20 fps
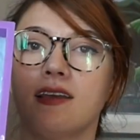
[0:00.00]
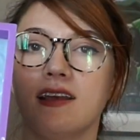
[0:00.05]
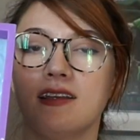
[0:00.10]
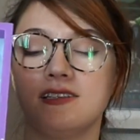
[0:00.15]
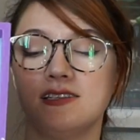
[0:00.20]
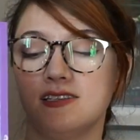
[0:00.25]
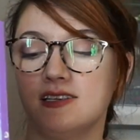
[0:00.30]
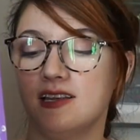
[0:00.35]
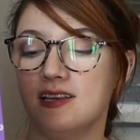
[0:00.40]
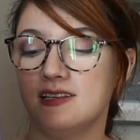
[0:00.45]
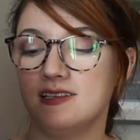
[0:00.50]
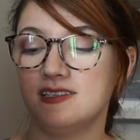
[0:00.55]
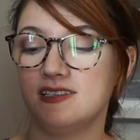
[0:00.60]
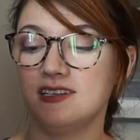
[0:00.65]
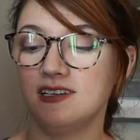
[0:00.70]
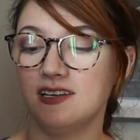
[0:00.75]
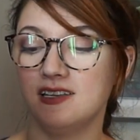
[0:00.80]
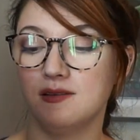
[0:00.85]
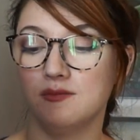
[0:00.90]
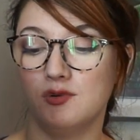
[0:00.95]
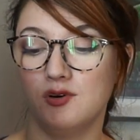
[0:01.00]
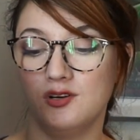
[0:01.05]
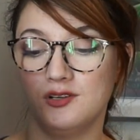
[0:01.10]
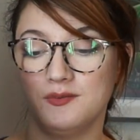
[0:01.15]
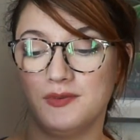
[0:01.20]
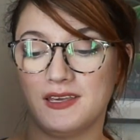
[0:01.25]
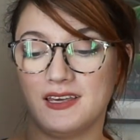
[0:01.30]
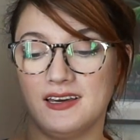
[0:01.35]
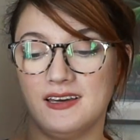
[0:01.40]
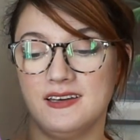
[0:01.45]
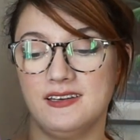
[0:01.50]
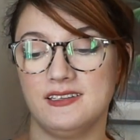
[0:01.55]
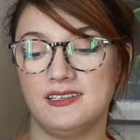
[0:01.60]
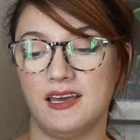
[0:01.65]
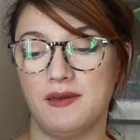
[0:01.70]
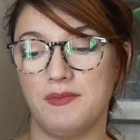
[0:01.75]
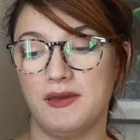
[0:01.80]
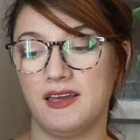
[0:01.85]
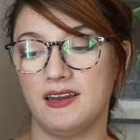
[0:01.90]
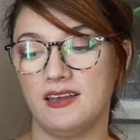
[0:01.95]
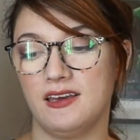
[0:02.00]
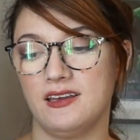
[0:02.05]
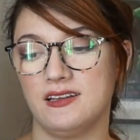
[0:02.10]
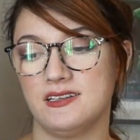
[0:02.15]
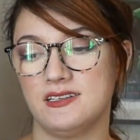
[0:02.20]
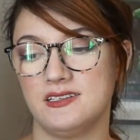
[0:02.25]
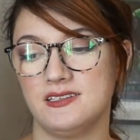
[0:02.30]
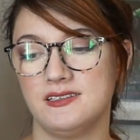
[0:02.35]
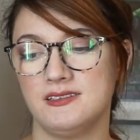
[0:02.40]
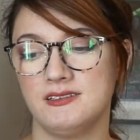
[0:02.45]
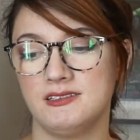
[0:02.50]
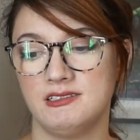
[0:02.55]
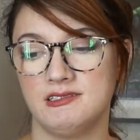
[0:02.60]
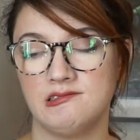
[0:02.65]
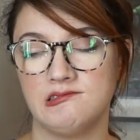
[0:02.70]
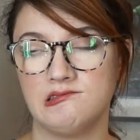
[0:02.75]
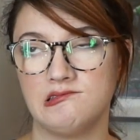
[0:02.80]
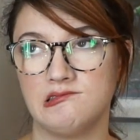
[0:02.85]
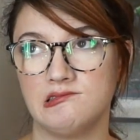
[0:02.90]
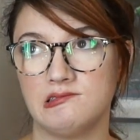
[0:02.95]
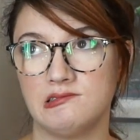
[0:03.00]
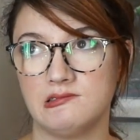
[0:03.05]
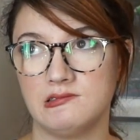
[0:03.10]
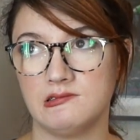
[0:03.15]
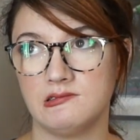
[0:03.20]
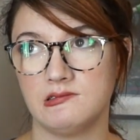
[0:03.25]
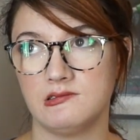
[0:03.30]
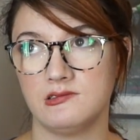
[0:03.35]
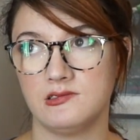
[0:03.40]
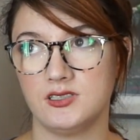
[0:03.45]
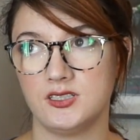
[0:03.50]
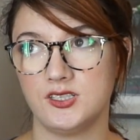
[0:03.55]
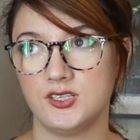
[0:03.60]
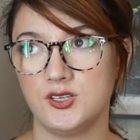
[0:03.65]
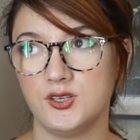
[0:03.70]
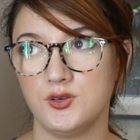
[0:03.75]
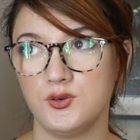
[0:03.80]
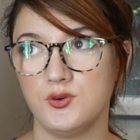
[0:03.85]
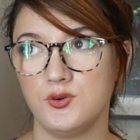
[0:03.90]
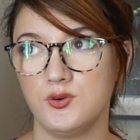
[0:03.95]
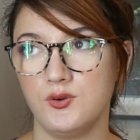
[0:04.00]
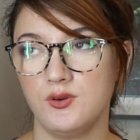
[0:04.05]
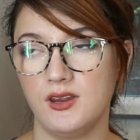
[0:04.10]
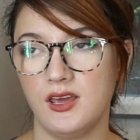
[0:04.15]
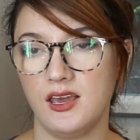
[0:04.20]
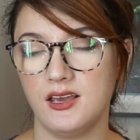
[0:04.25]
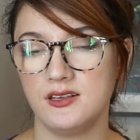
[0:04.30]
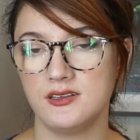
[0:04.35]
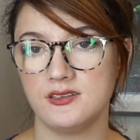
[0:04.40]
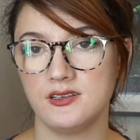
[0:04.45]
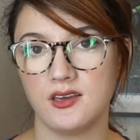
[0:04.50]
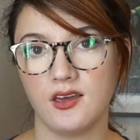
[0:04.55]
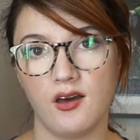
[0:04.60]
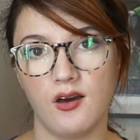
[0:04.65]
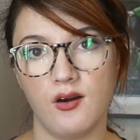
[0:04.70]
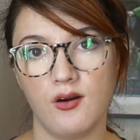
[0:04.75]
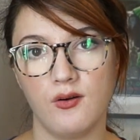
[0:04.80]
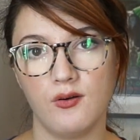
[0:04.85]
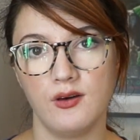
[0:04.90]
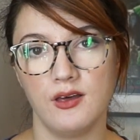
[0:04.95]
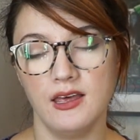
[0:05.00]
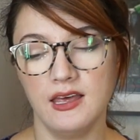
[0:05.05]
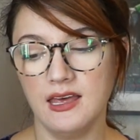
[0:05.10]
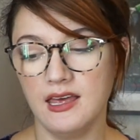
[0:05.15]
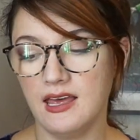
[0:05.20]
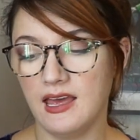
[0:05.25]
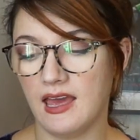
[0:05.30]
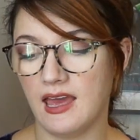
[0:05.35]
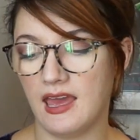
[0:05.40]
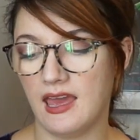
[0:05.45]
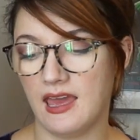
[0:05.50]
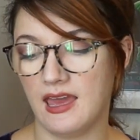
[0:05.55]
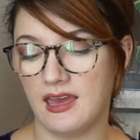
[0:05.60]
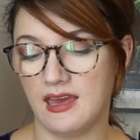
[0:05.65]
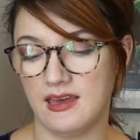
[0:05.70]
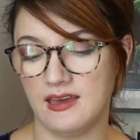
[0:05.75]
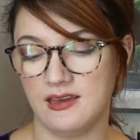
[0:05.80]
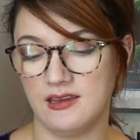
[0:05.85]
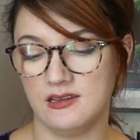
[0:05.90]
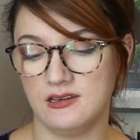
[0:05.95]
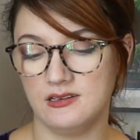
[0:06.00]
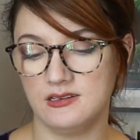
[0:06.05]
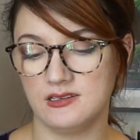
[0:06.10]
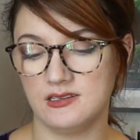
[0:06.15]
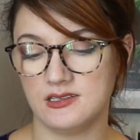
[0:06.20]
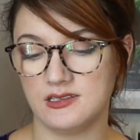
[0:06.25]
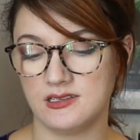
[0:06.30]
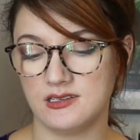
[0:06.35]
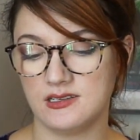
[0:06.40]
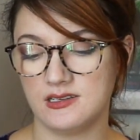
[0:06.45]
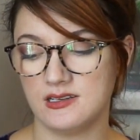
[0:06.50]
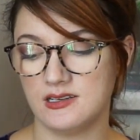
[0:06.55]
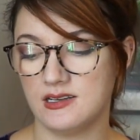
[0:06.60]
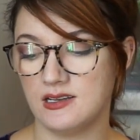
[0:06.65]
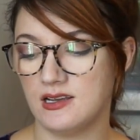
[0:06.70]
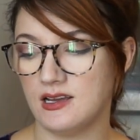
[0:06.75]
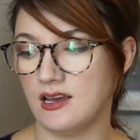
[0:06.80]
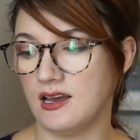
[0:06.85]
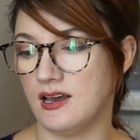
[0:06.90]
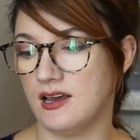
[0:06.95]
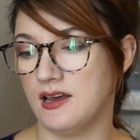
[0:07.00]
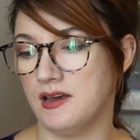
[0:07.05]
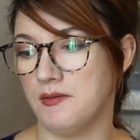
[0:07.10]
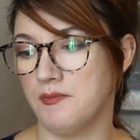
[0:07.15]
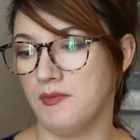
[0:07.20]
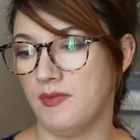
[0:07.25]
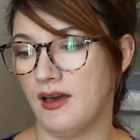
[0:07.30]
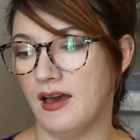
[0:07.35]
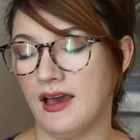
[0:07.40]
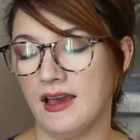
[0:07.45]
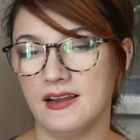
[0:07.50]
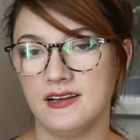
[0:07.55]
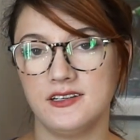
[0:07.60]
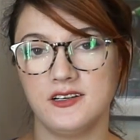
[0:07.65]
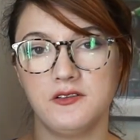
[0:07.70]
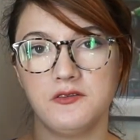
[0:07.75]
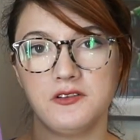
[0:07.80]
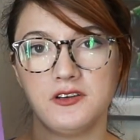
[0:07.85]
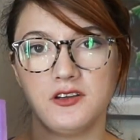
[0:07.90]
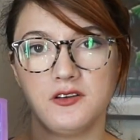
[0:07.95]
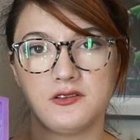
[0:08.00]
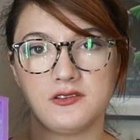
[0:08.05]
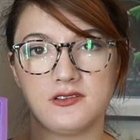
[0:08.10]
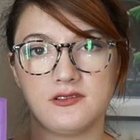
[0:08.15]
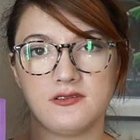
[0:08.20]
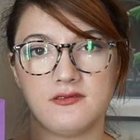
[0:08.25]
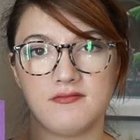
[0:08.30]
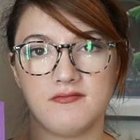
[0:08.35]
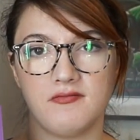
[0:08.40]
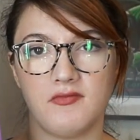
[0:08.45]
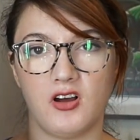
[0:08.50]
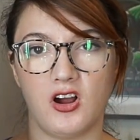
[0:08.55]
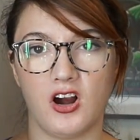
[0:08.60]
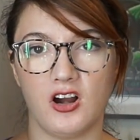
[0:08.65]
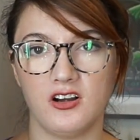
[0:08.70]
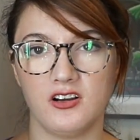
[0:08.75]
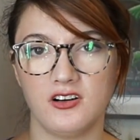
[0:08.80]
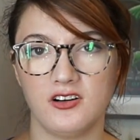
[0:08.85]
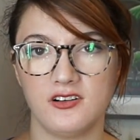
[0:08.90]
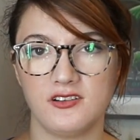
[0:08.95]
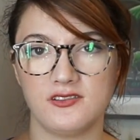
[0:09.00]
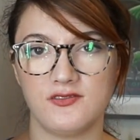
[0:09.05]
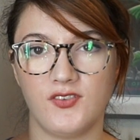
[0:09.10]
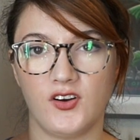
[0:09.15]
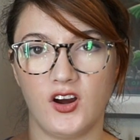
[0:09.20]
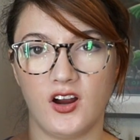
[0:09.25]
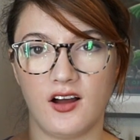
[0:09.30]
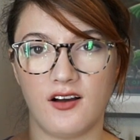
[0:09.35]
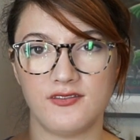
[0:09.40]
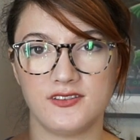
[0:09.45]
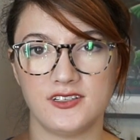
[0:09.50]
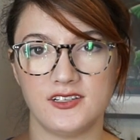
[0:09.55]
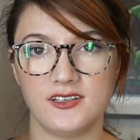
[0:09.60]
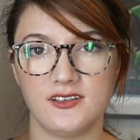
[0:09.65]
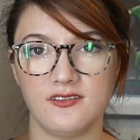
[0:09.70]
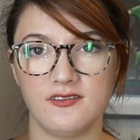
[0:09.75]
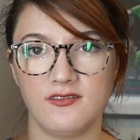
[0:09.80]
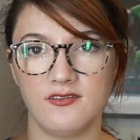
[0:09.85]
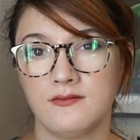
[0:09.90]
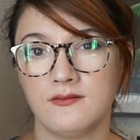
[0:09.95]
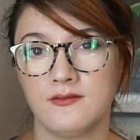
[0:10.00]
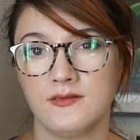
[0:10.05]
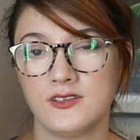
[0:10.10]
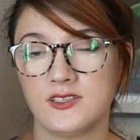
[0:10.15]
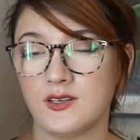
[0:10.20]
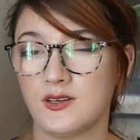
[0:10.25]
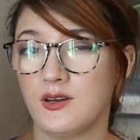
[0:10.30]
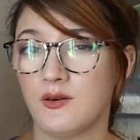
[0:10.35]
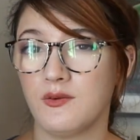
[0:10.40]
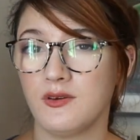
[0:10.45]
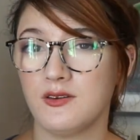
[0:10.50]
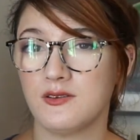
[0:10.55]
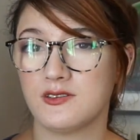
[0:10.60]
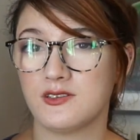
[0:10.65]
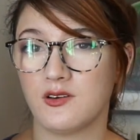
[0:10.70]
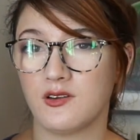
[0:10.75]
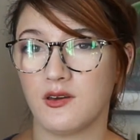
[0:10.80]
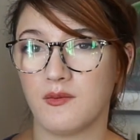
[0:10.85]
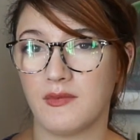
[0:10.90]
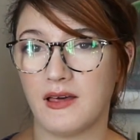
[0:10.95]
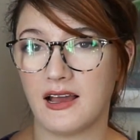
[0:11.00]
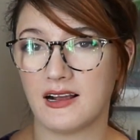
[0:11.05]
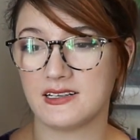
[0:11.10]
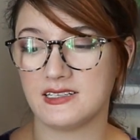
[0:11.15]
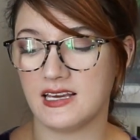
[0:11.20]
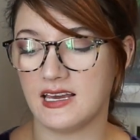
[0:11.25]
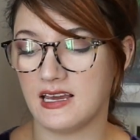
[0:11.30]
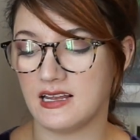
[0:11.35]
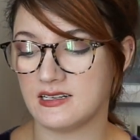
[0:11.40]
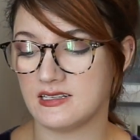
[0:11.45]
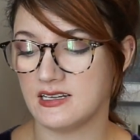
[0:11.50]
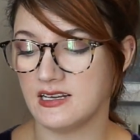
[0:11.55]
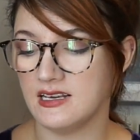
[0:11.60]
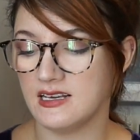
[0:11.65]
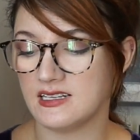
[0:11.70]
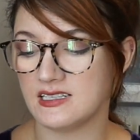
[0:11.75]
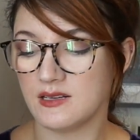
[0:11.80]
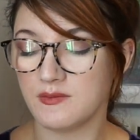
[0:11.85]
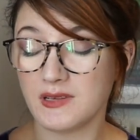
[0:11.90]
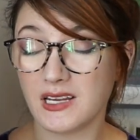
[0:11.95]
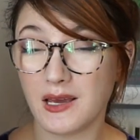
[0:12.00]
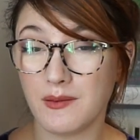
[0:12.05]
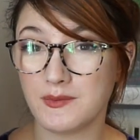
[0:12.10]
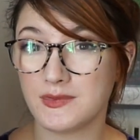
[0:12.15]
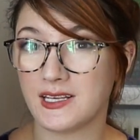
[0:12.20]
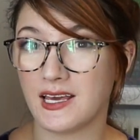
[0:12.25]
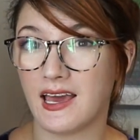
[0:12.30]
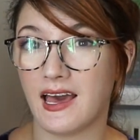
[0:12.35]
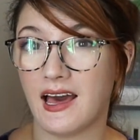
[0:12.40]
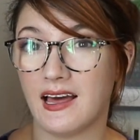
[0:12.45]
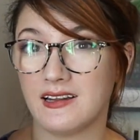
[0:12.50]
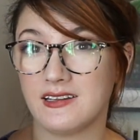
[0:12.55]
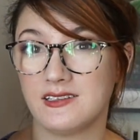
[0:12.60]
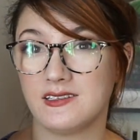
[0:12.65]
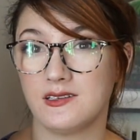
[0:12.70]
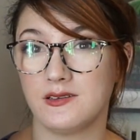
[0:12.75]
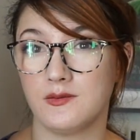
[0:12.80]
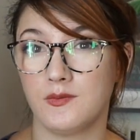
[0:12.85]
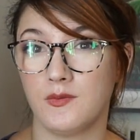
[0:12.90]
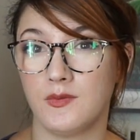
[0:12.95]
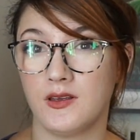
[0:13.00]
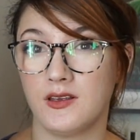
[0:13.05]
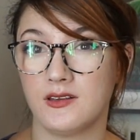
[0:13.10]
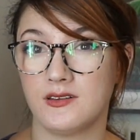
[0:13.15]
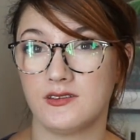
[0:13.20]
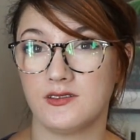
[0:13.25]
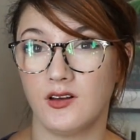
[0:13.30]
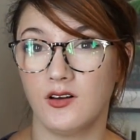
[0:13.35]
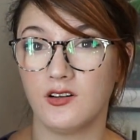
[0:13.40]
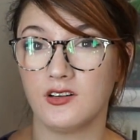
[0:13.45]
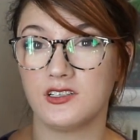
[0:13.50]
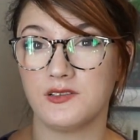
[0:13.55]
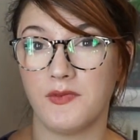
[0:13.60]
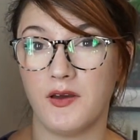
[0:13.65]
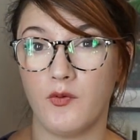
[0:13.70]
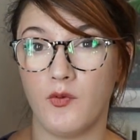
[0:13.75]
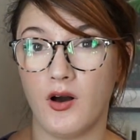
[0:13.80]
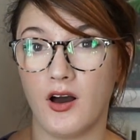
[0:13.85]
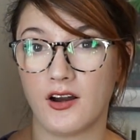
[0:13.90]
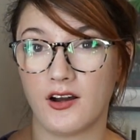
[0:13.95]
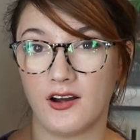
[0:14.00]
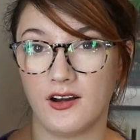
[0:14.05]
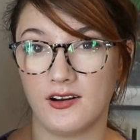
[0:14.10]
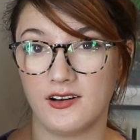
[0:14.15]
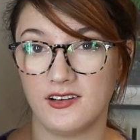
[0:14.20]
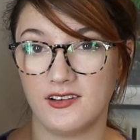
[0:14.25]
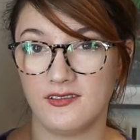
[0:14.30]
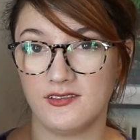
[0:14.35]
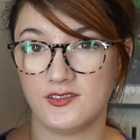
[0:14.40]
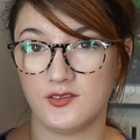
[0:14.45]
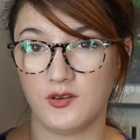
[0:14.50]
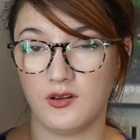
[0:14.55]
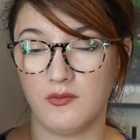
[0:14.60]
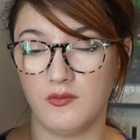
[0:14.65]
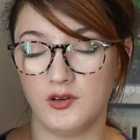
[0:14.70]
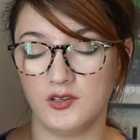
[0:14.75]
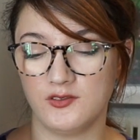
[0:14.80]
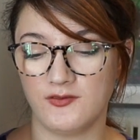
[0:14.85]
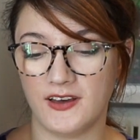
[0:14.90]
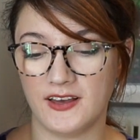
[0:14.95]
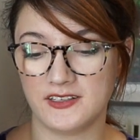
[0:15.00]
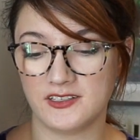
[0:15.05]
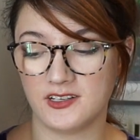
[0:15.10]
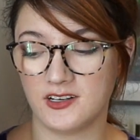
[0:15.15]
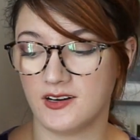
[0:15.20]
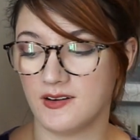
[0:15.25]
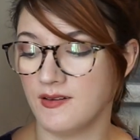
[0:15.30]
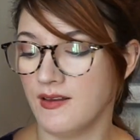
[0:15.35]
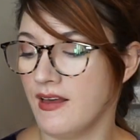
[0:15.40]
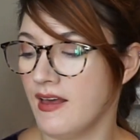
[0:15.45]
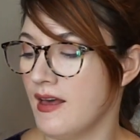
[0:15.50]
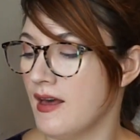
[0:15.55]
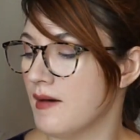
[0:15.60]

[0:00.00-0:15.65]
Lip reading: It's still in the mold because I made it 2 days ago, and I don't use hardeners very often, so I don't use sodium lactate. Sometimes I add some salt to my water so it molds faster,